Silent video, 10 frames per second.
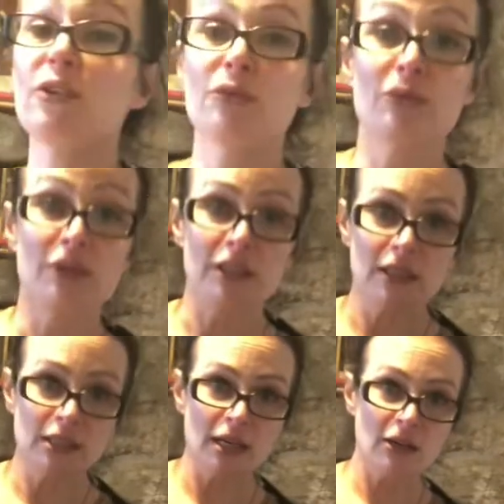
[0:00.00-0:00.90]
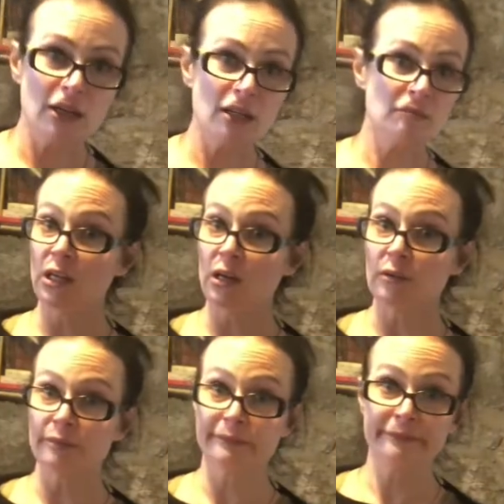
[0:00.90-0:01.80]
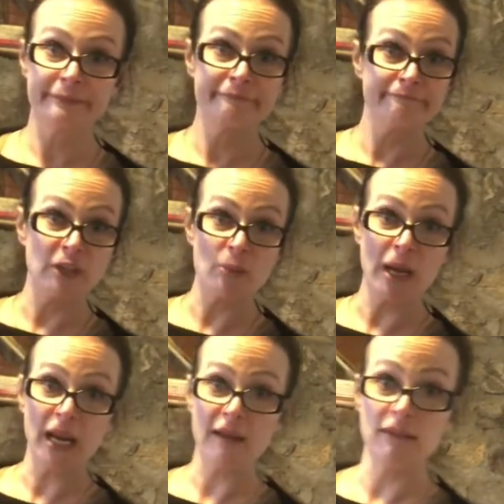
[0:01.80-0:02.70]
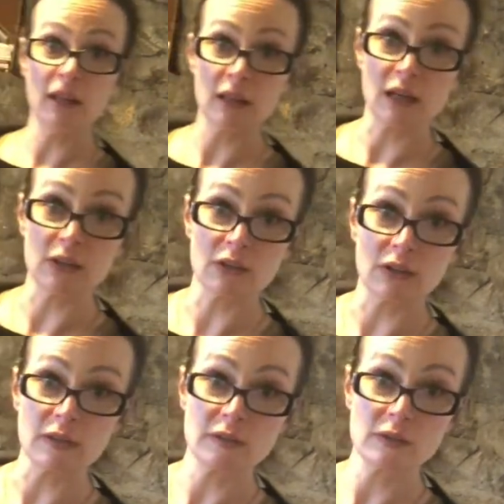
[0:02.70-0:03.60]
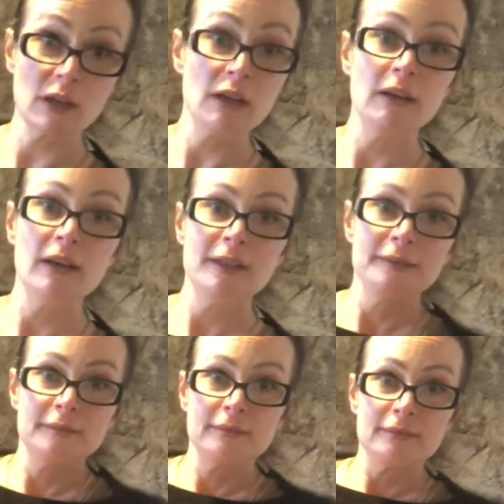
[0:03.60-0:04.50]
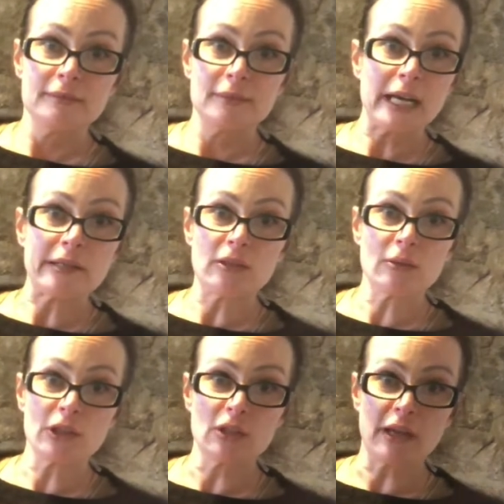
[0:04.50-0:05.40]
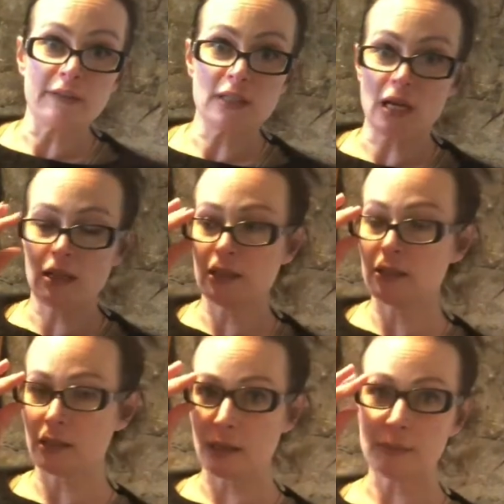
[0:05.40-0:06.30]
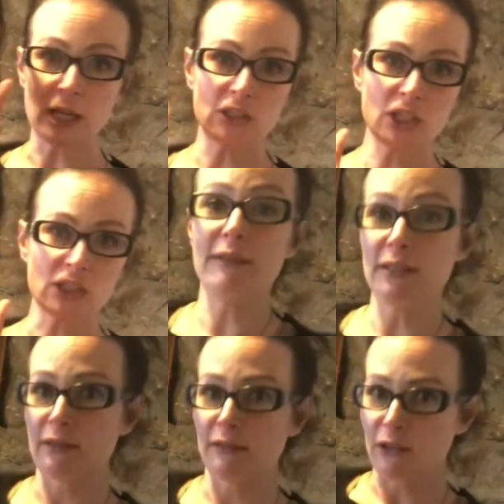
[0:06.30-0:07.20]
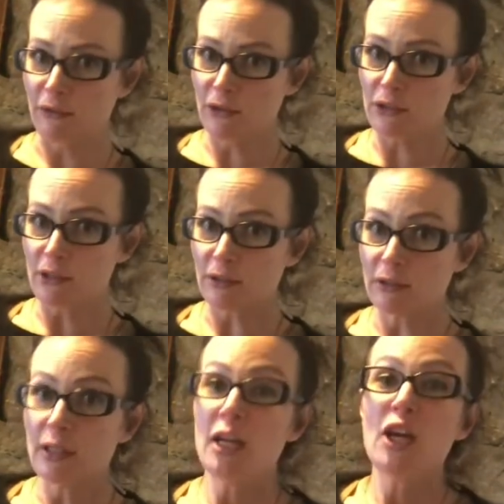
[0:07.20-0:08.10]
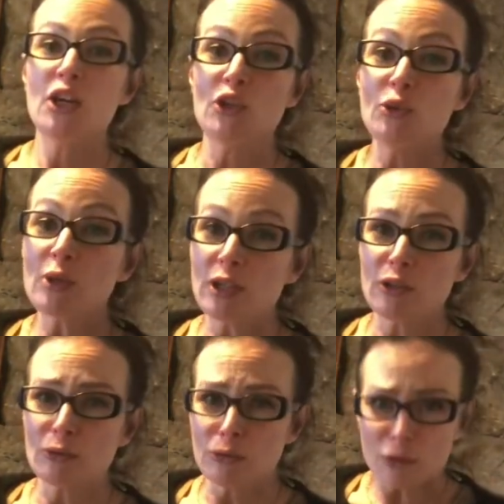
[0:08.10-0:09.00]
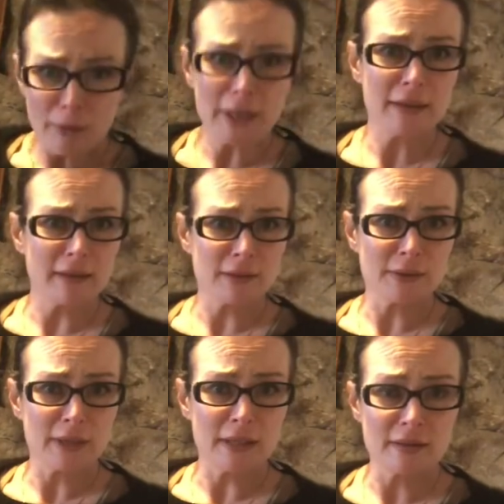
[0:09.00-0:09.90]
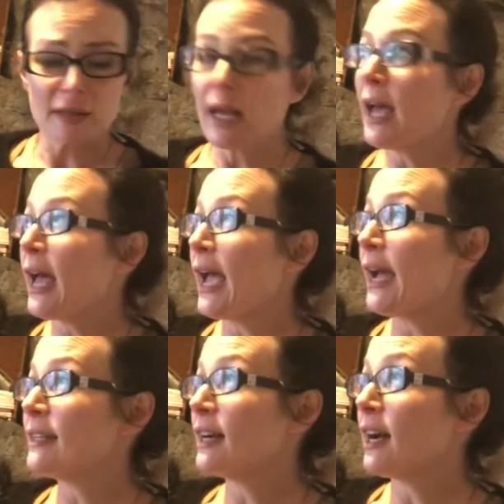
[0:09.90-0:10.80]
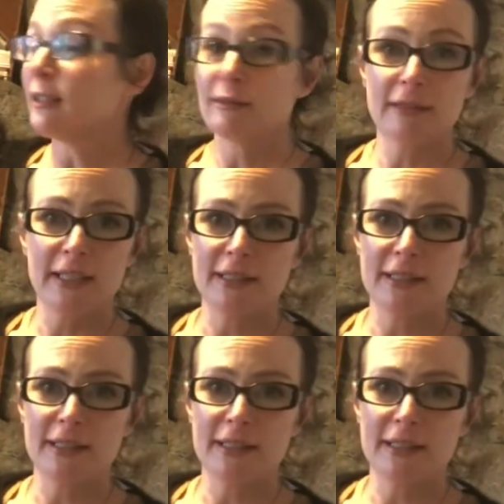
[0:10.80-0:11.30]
you're really daring, no, you might have nothing under this. I don't know what your lifestyle is, and I'm not judging. Obviously very versatile. You can do so many things with this, and it's